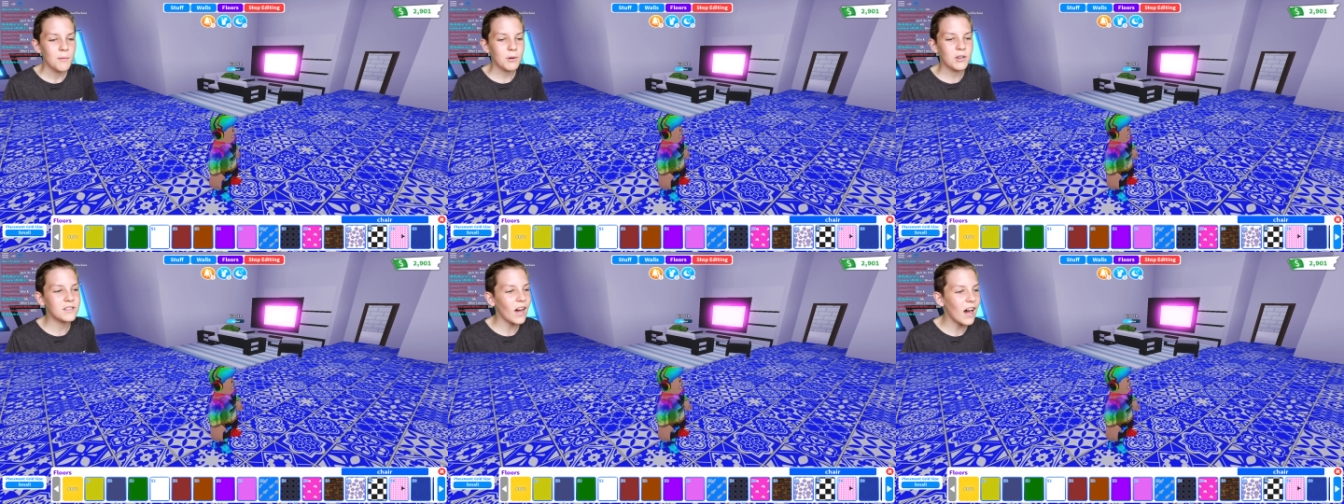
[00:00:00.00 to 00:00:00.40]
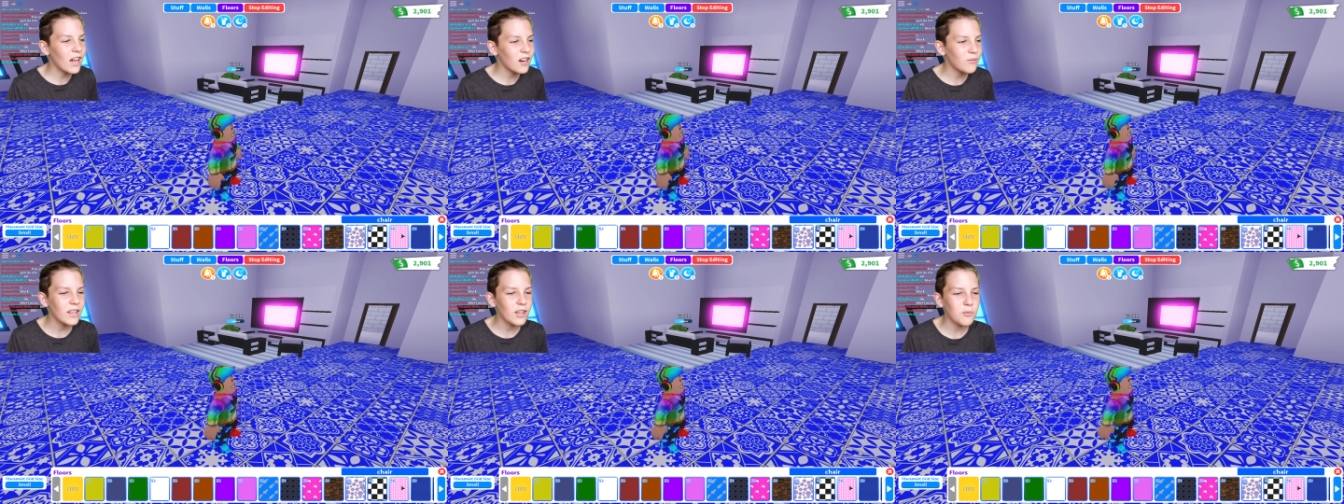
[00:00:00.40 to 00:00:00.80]
because
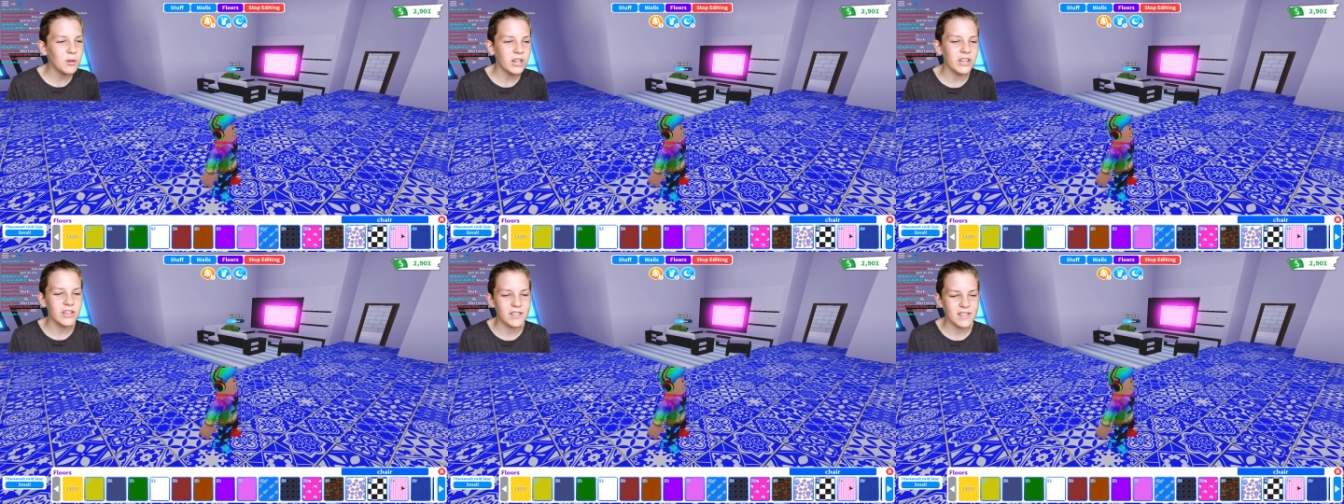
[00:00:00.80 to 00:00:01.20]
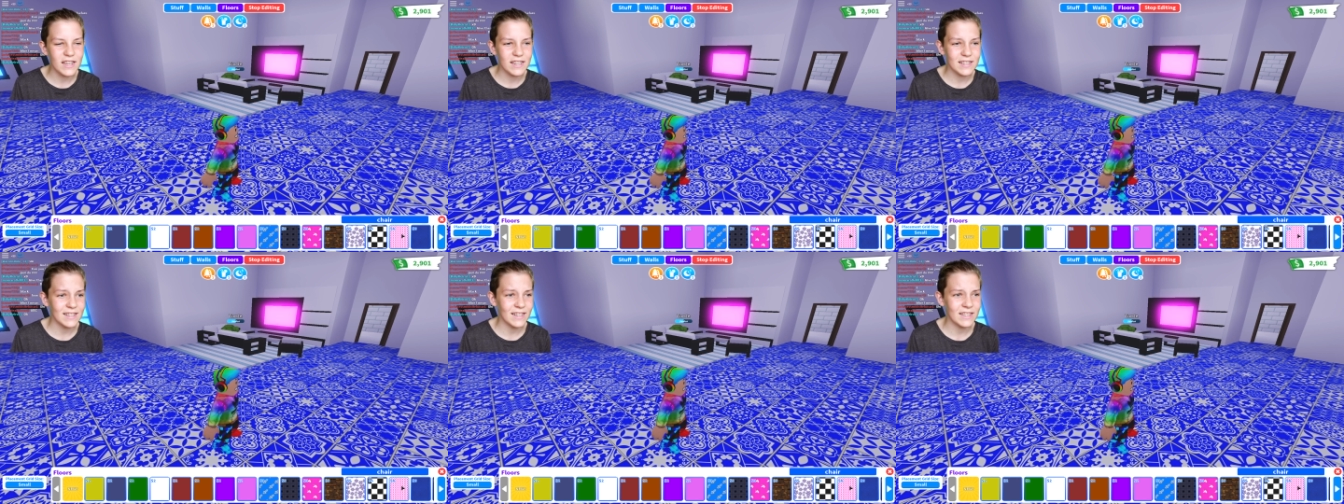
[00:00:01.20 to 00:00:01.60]
I don't really want to use
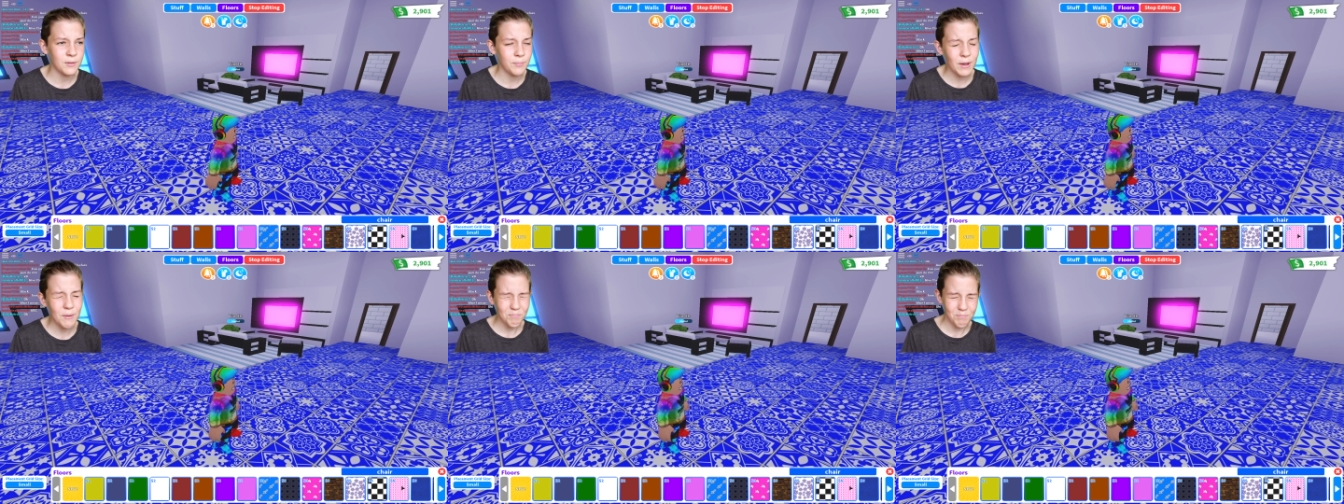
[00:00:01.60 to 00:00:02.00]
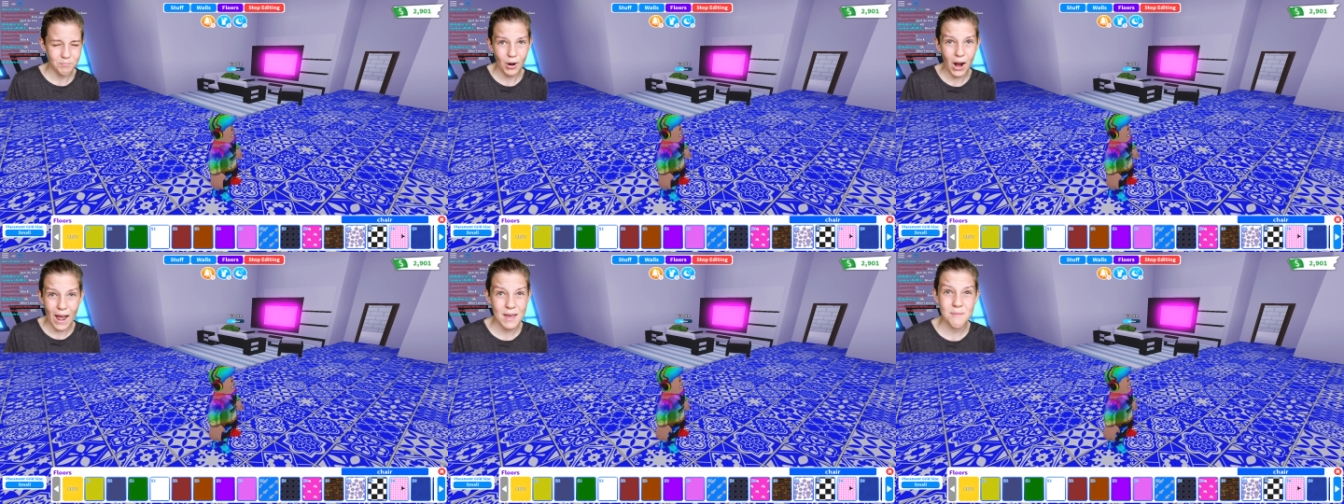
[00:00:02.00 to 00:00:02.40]
this. It's a bit
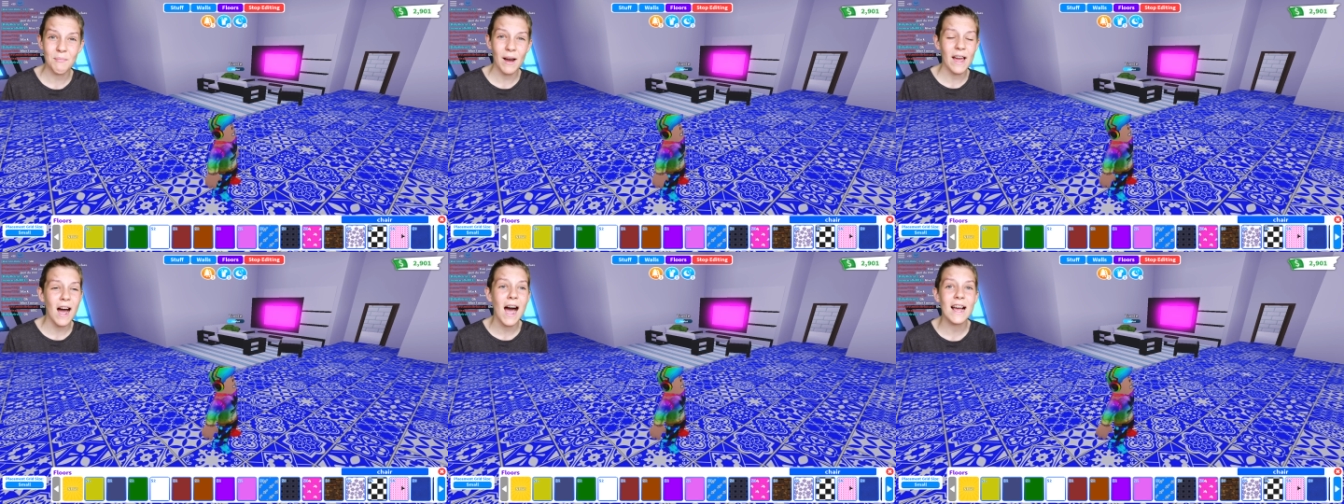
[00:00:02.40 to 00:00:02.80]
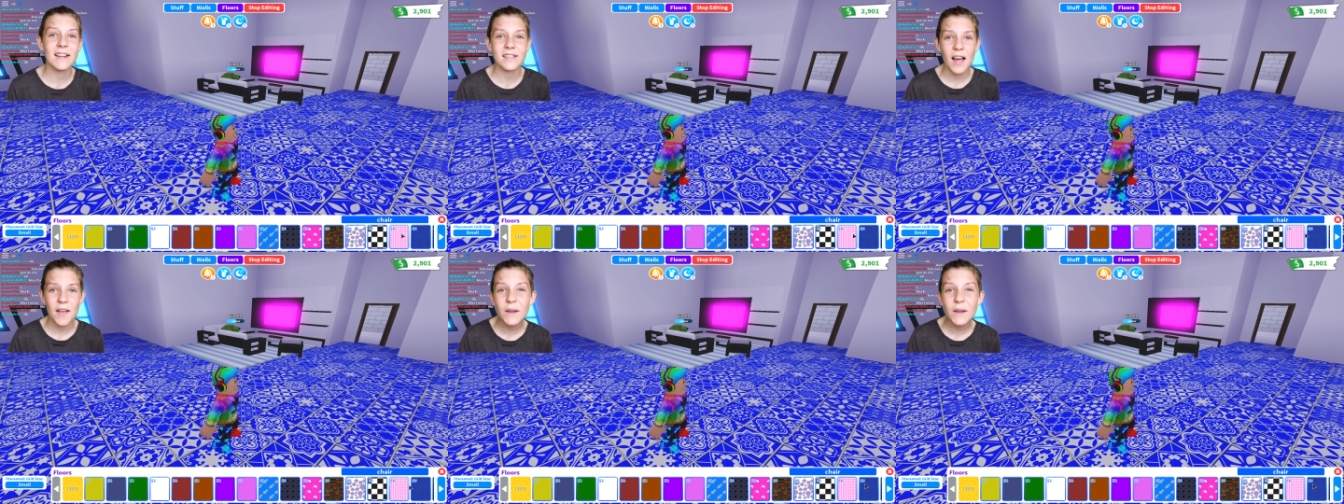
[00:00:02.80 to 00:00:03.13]
bright in my eyes.